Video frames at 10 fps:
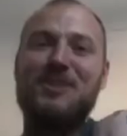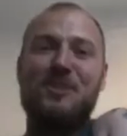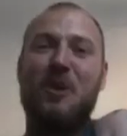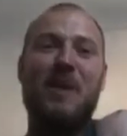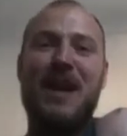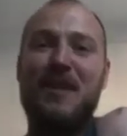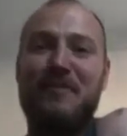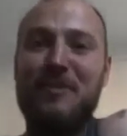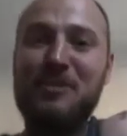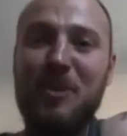it's not a bad
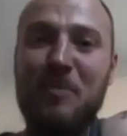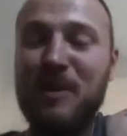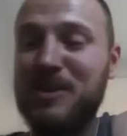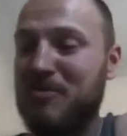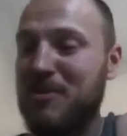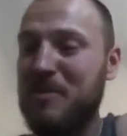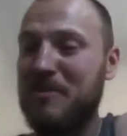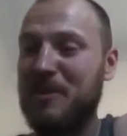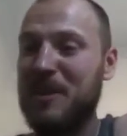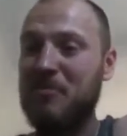effort, so please correct me
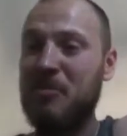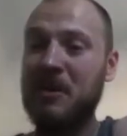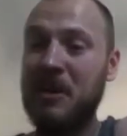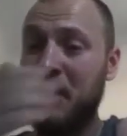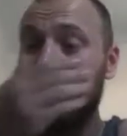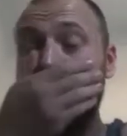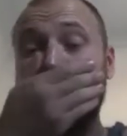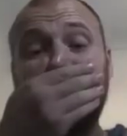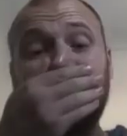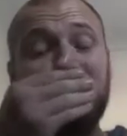if I'm wrong.
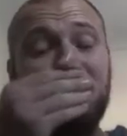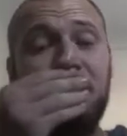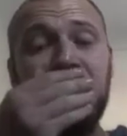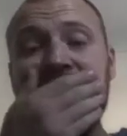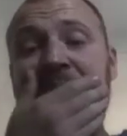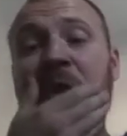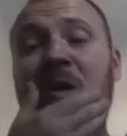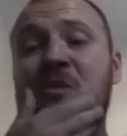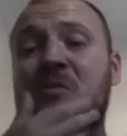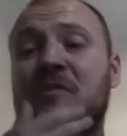Look,
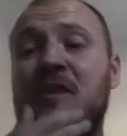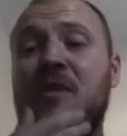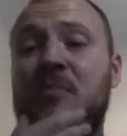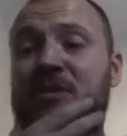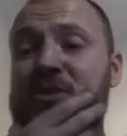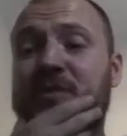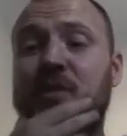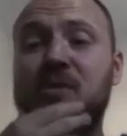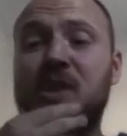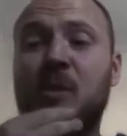this was a very impressive
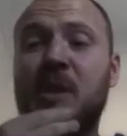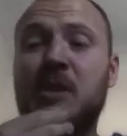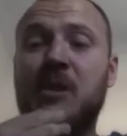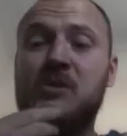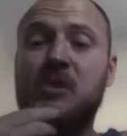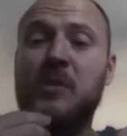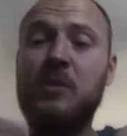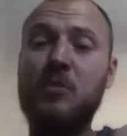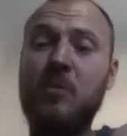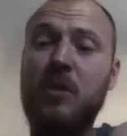horse that won last time at
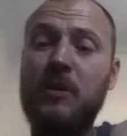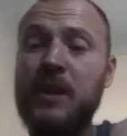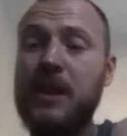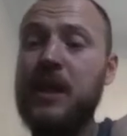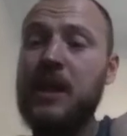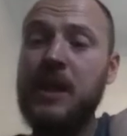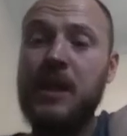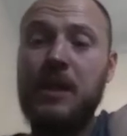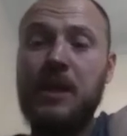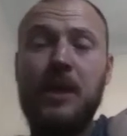Newmarket,
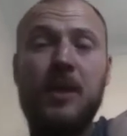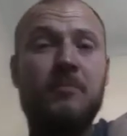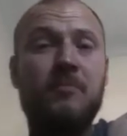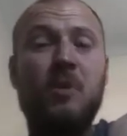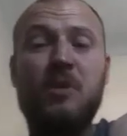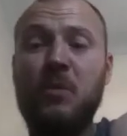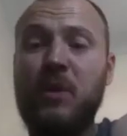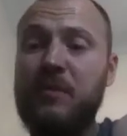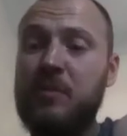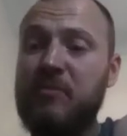pulling
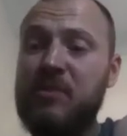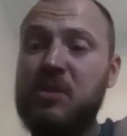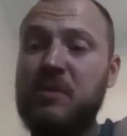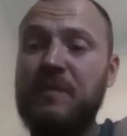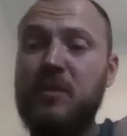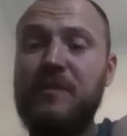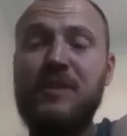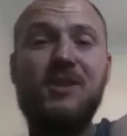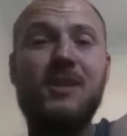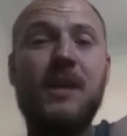away from the rest of the field,
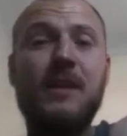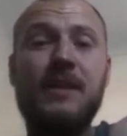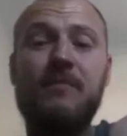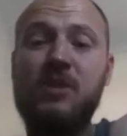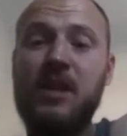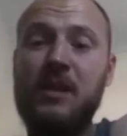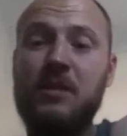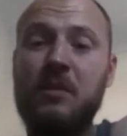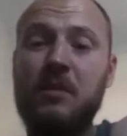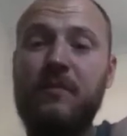finishing 8 lengths ahead
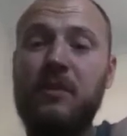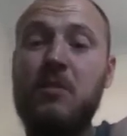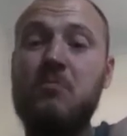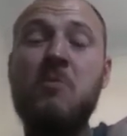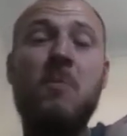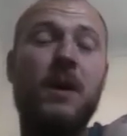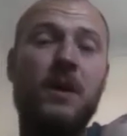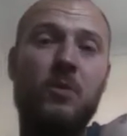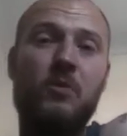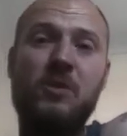of Mumba,
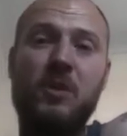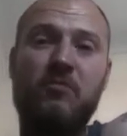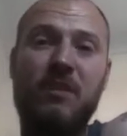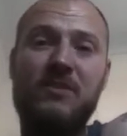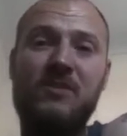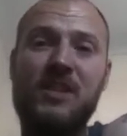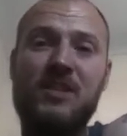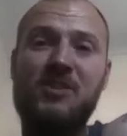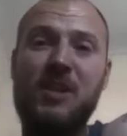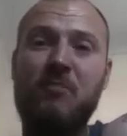who also runs in the
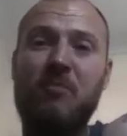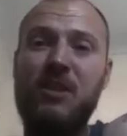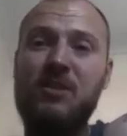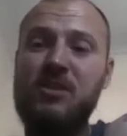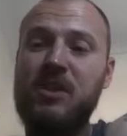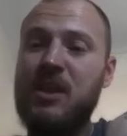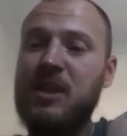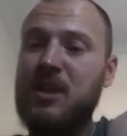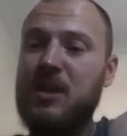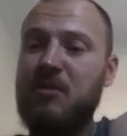same race
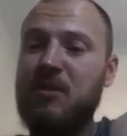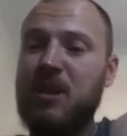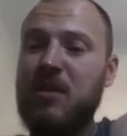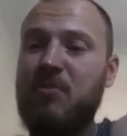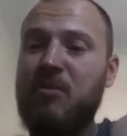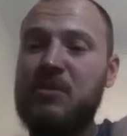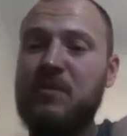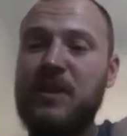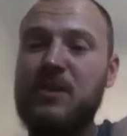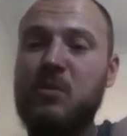at a current price of
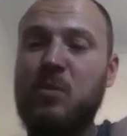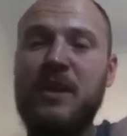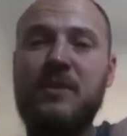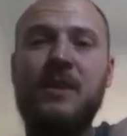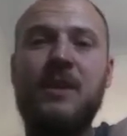8-1.